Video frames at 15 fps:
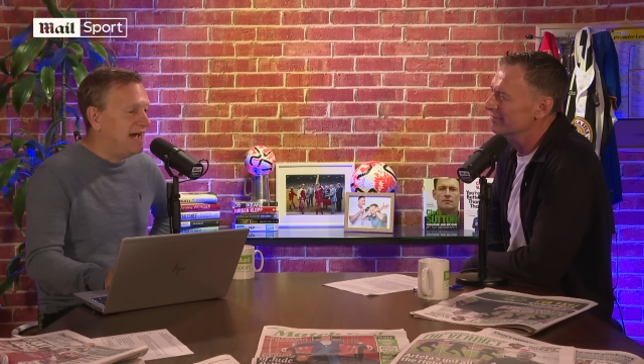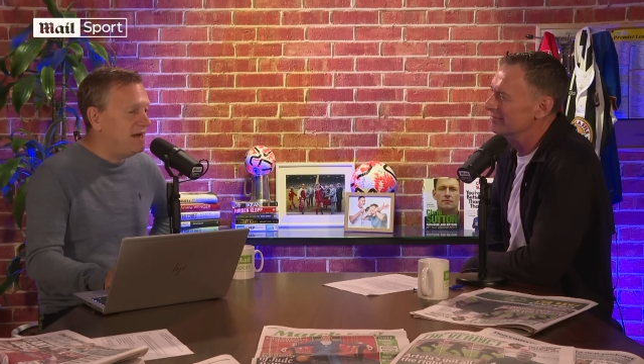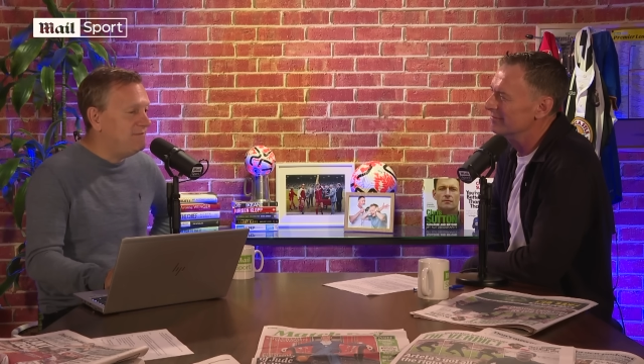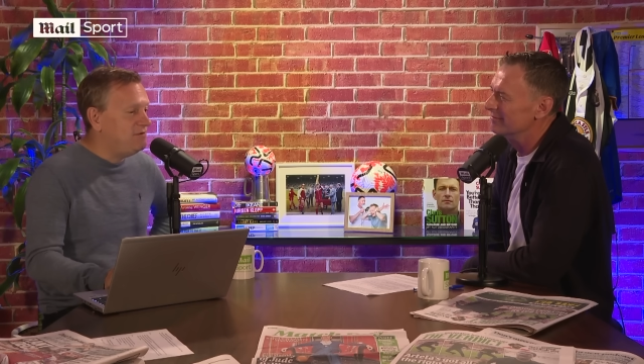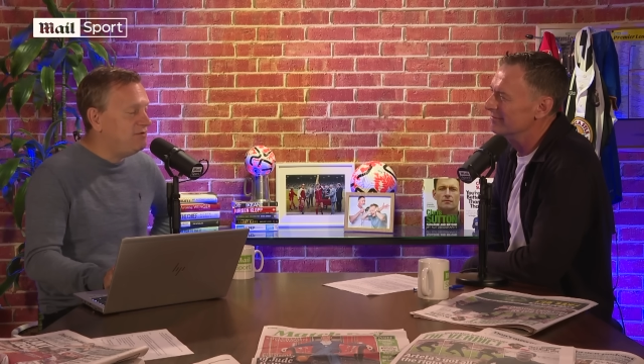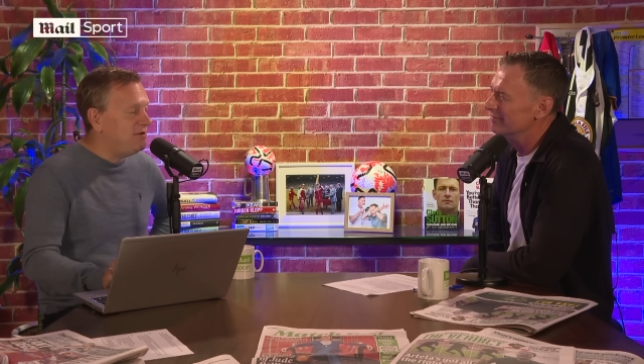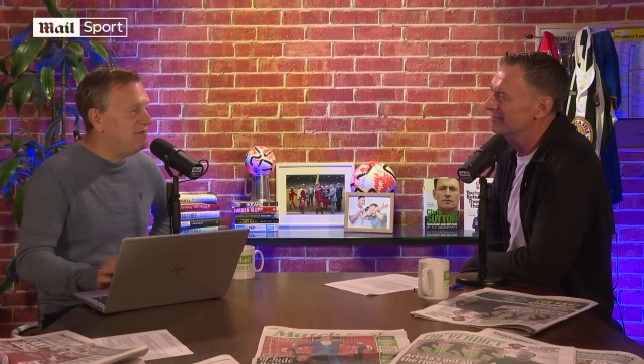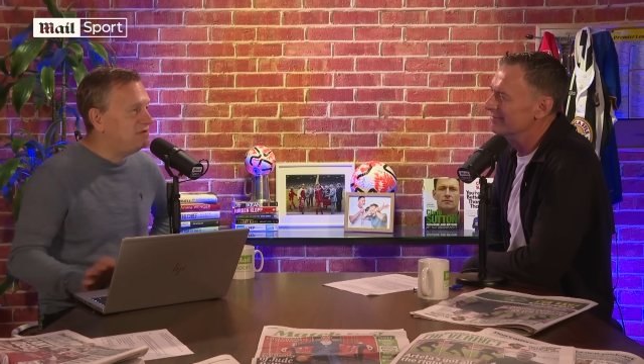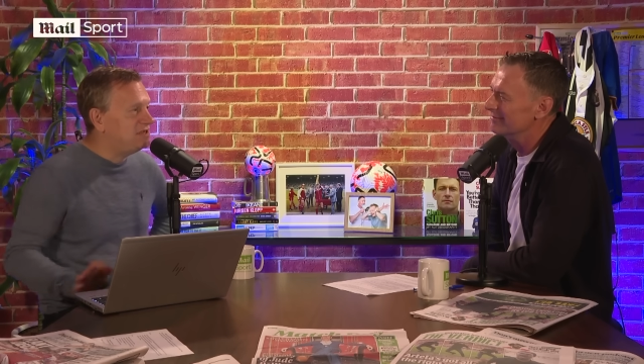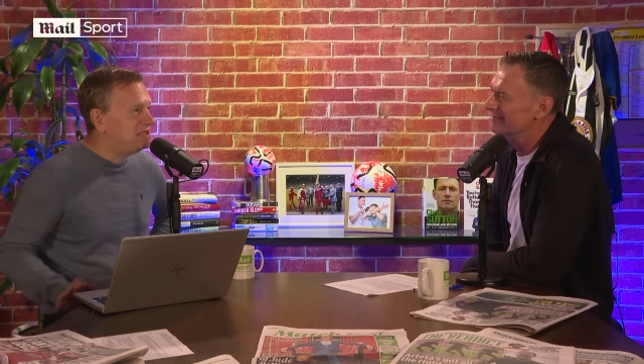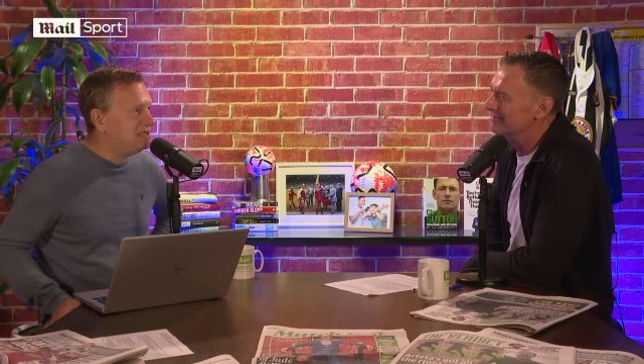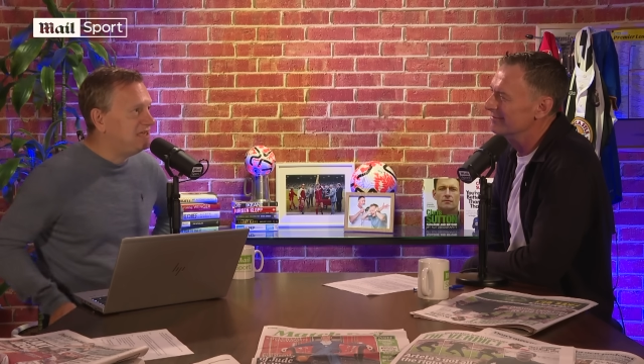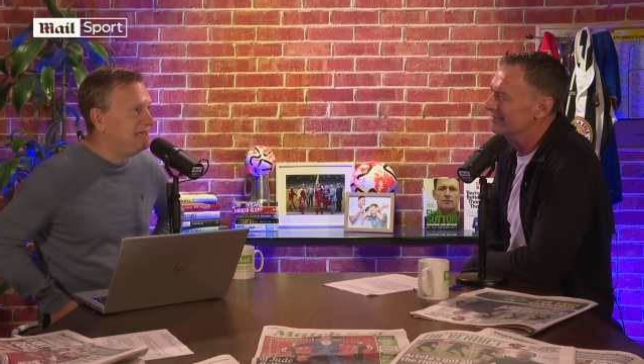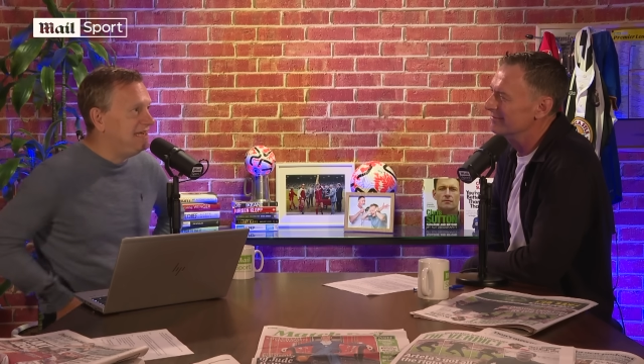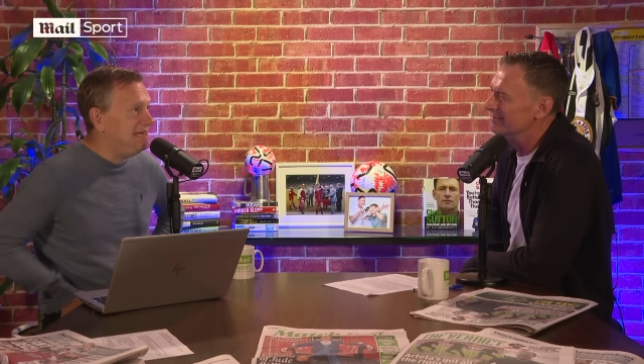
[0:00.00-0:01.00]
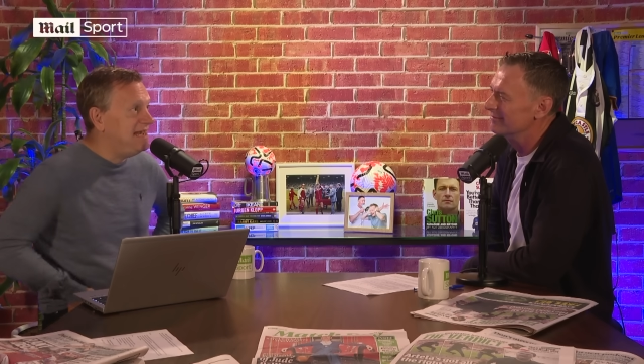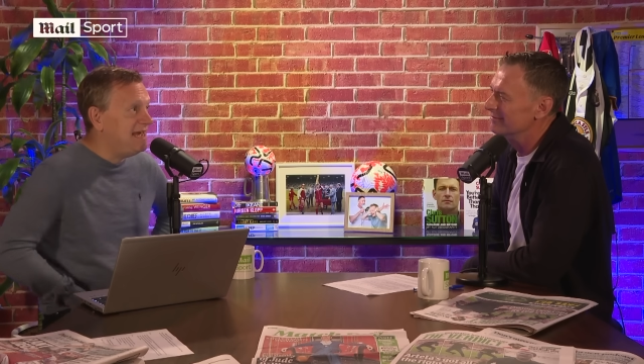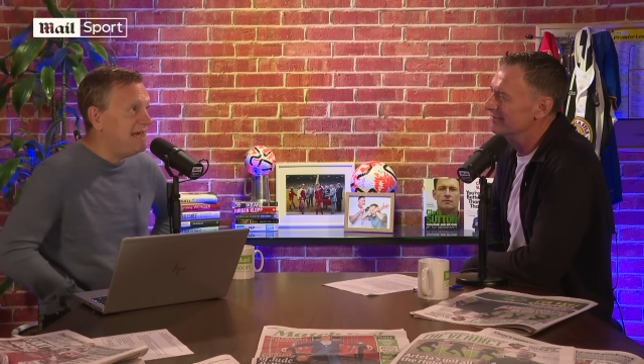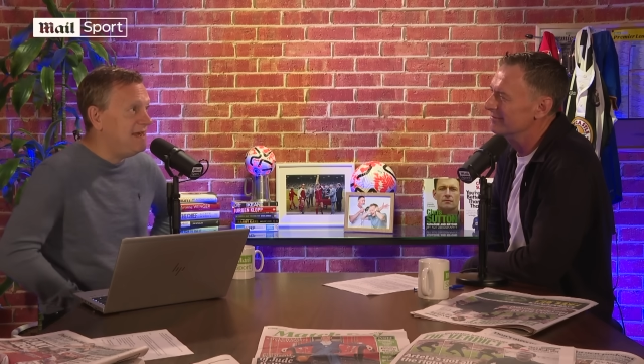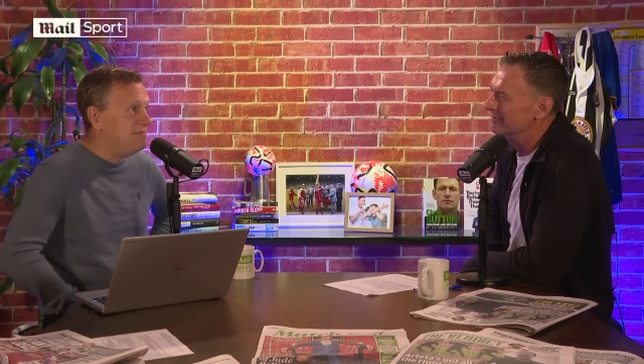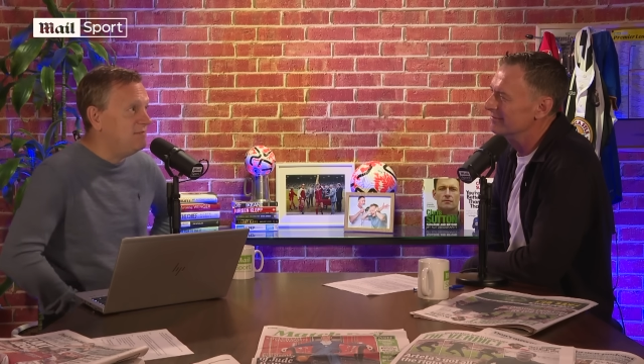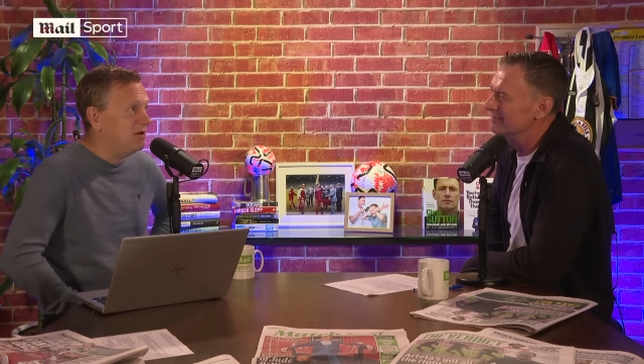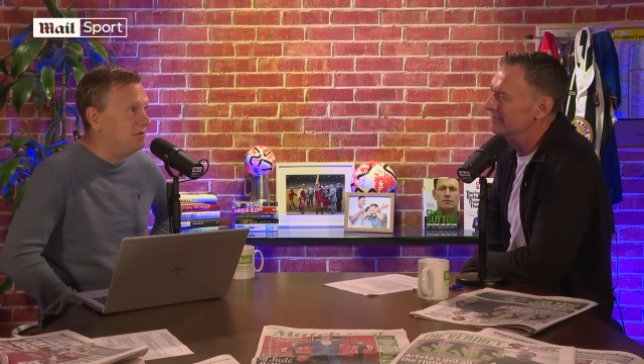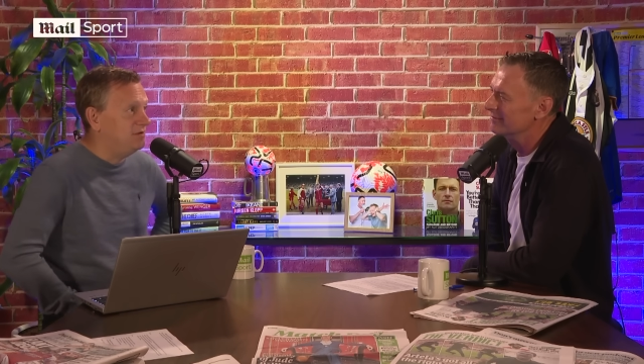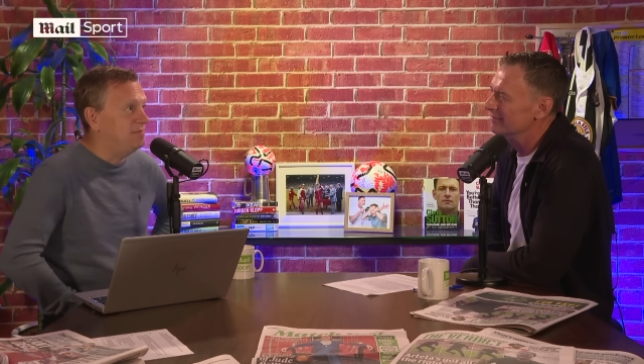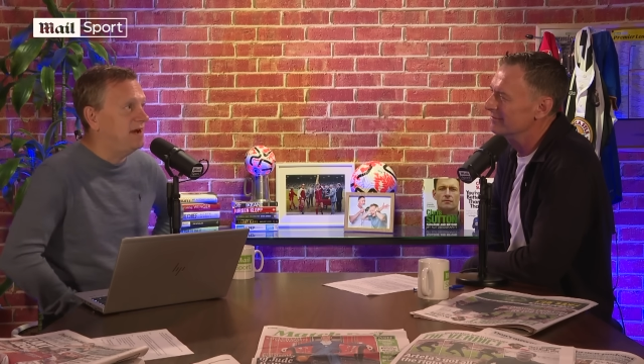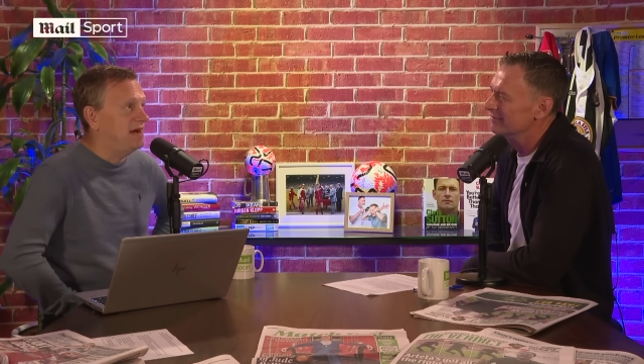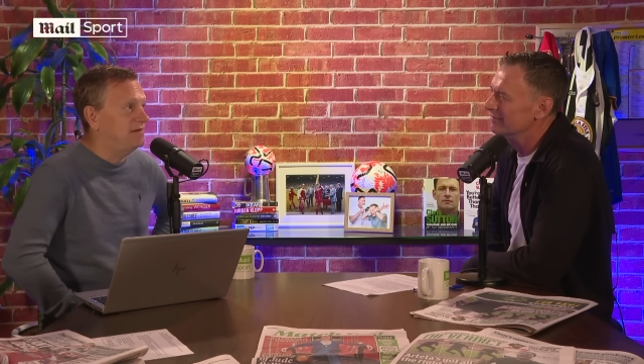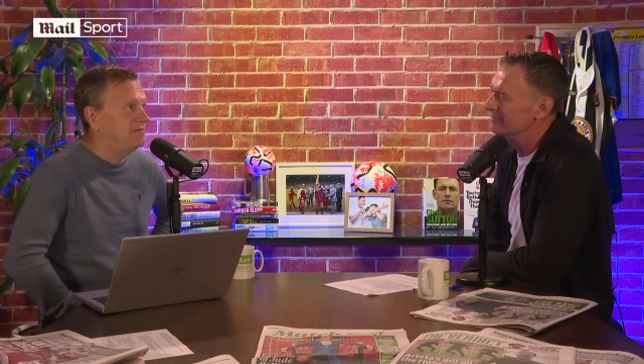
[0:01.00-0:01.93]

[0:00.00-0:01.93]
Have you ever seen him on the back